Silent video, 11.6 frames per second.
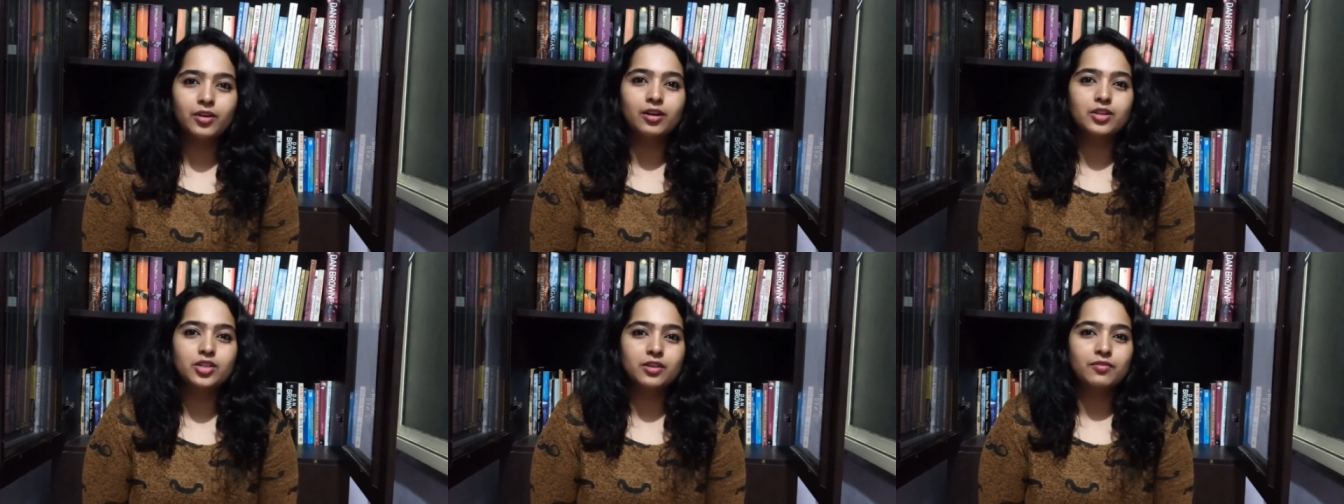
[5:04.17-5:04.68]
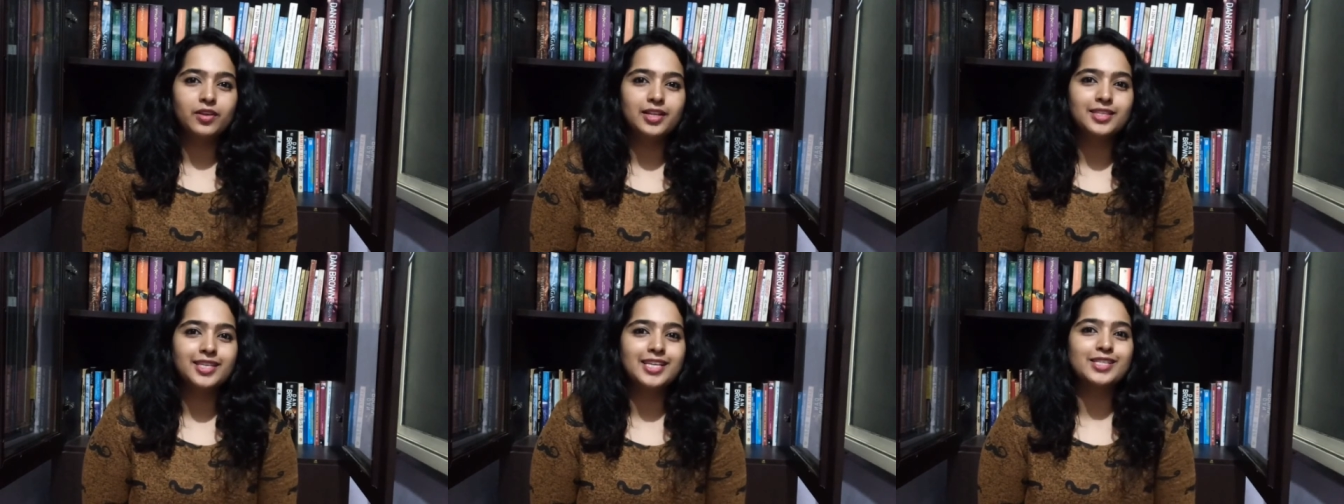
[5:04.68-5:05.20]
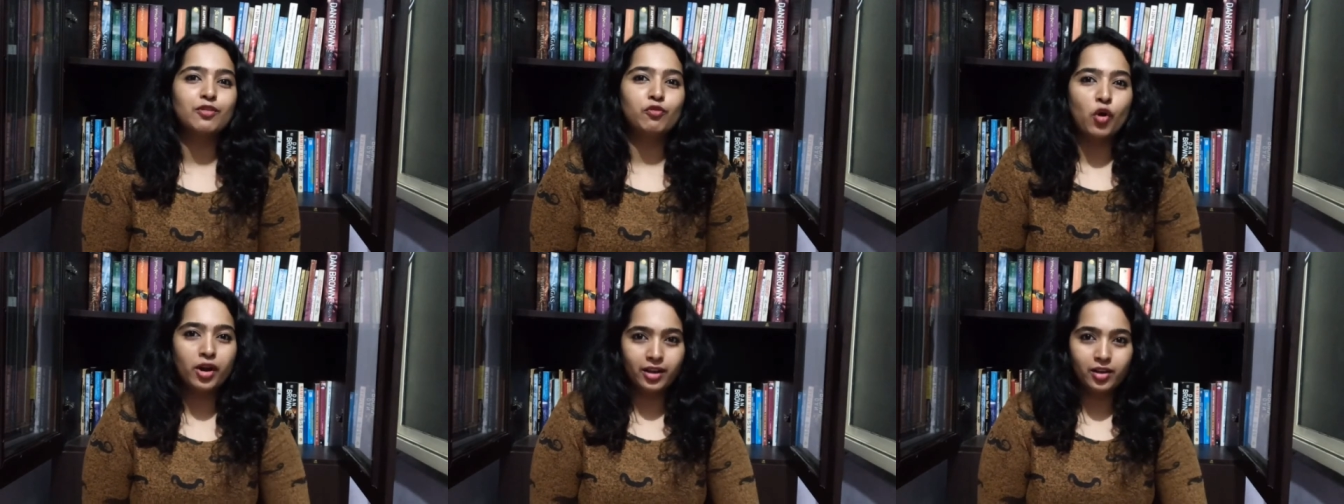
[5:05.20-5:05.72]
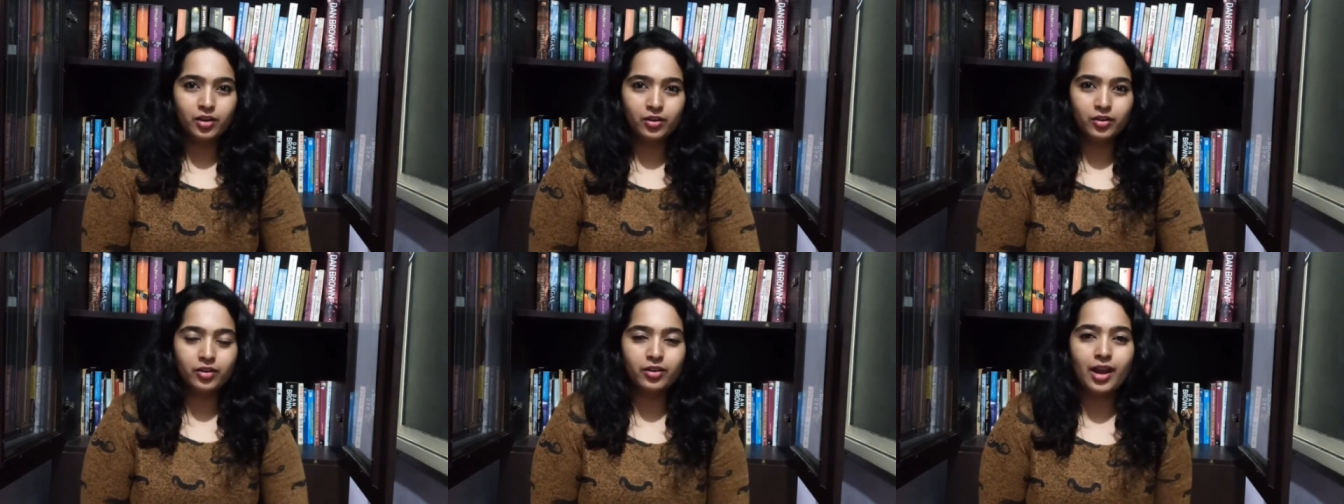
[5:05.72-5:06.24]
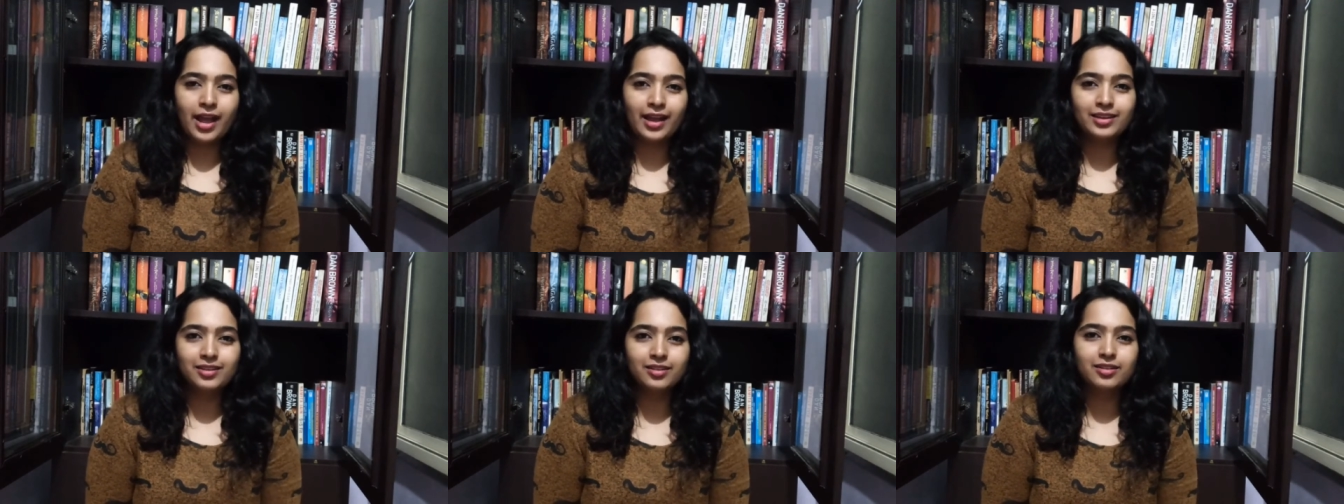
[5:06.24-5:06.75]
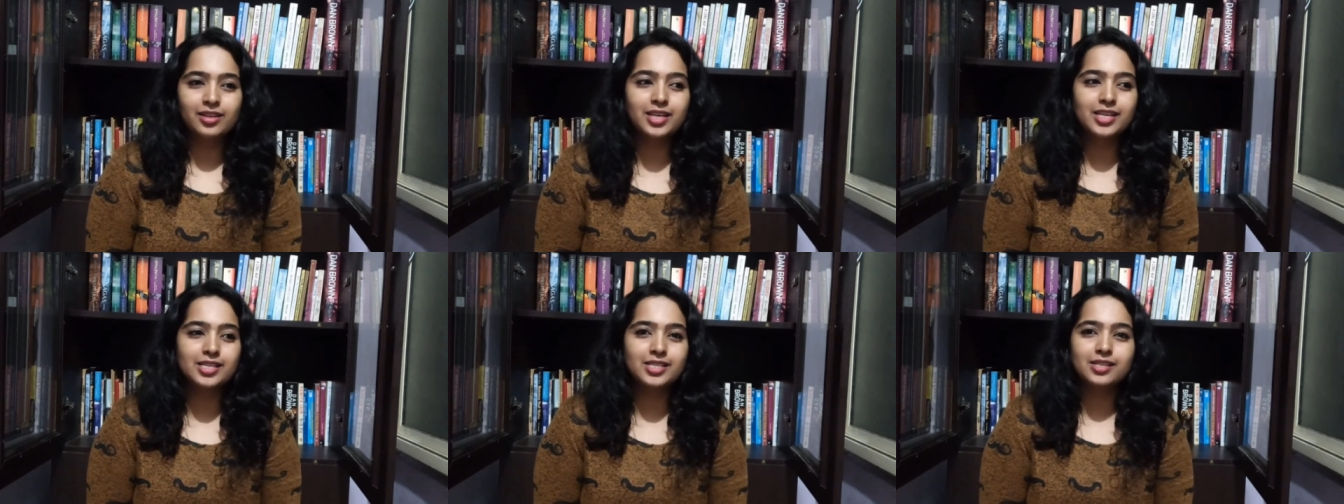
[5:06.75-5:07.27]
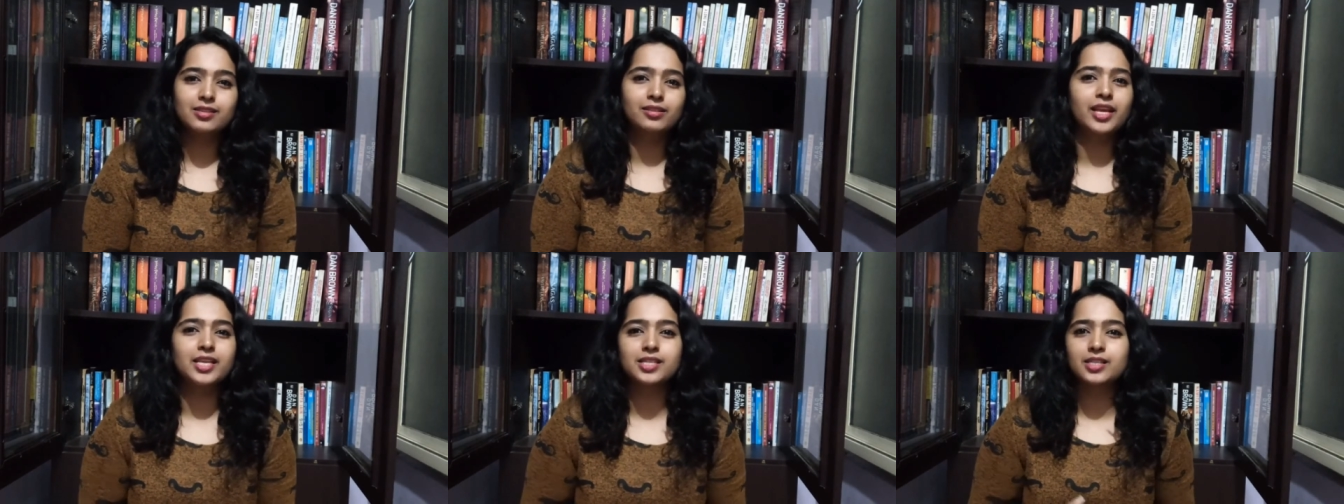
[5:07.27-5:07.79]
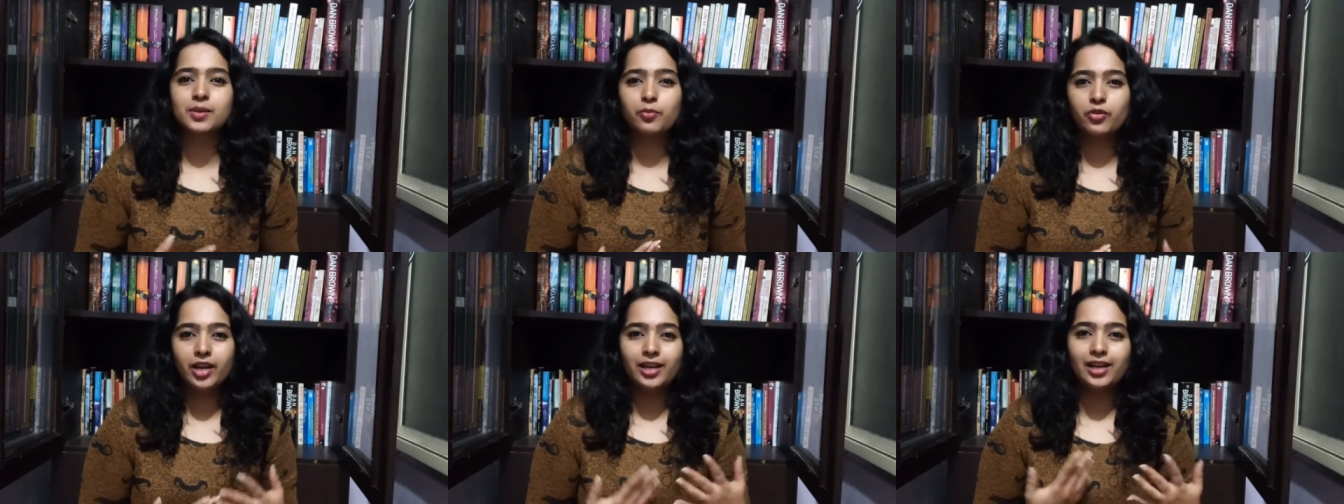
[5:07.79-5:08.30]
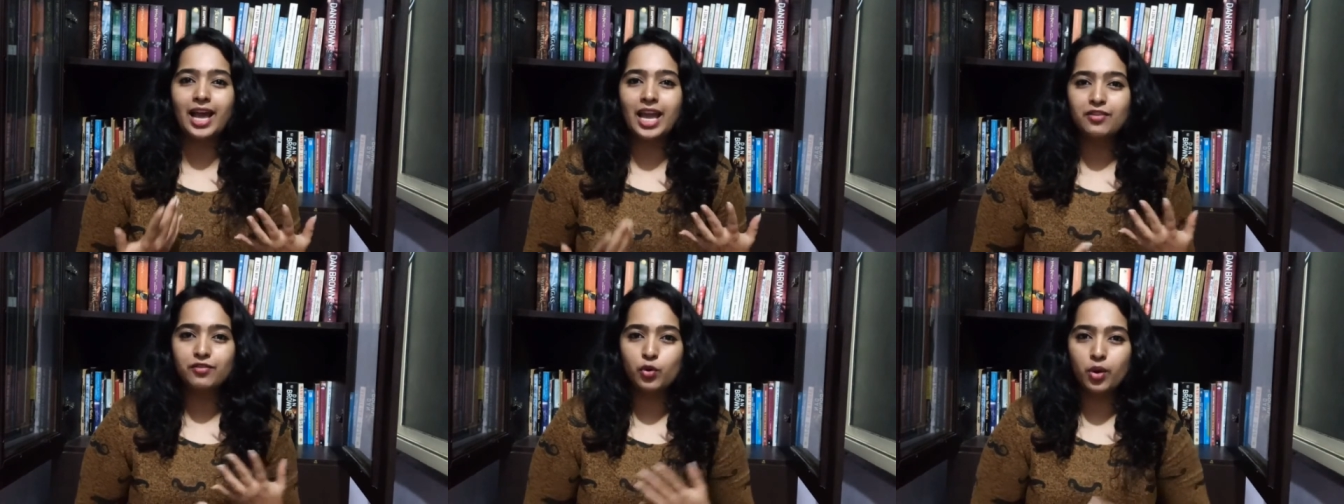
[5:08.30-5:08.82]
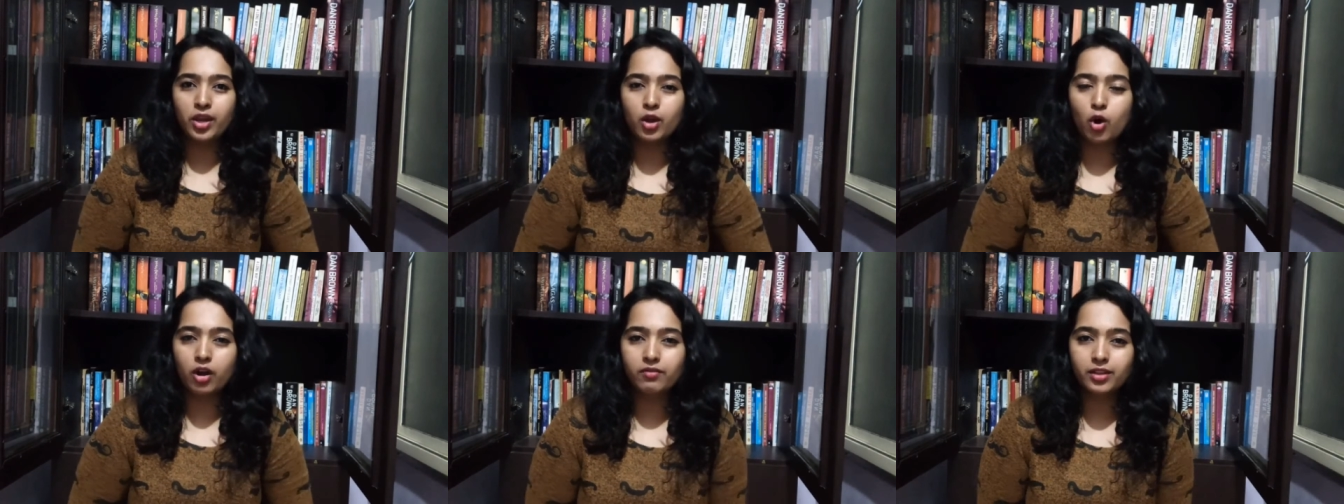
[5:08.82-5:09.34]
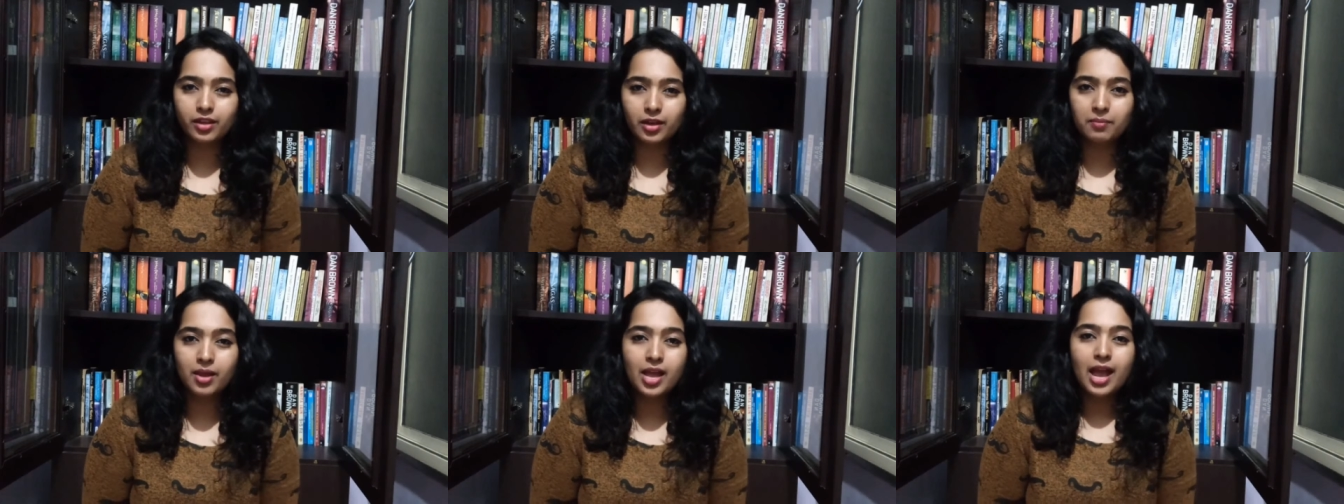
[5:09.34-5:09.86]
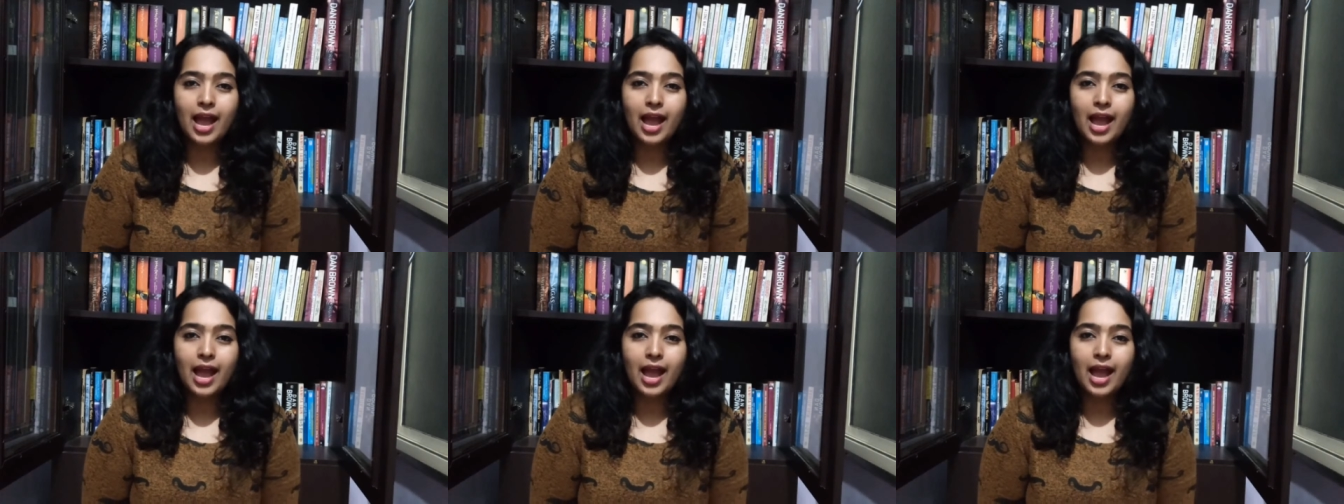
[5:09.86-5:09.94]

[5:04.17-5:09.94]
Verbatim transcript: uh, she feels he's avoiding her and he's there's a separate life going on with him